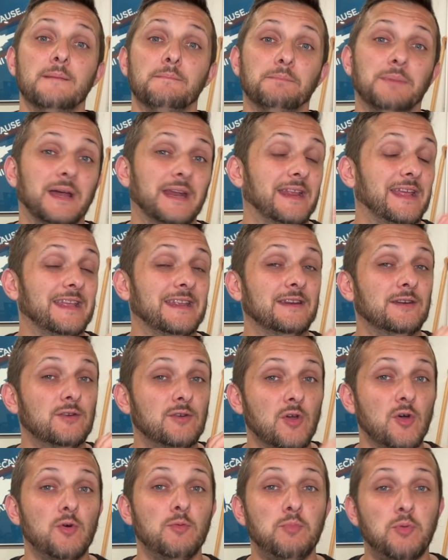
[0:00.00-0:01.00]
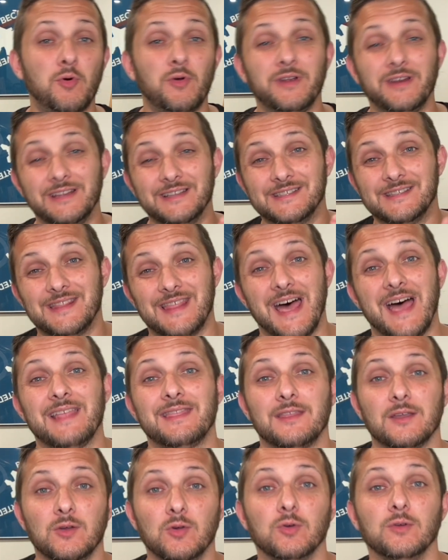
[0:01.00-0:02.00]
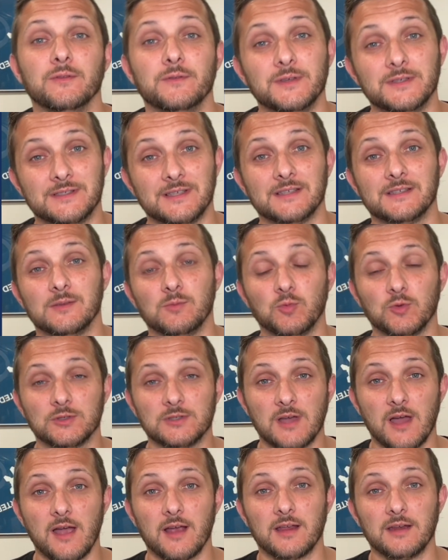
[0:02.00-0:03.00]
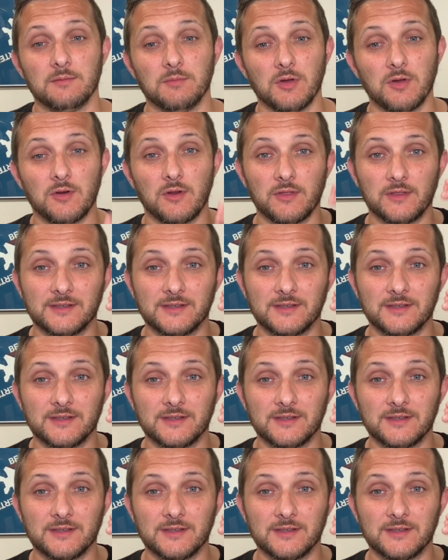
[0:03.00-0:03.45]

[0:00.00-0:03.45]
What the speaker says: But at no point is that the goal of the system we're talking about.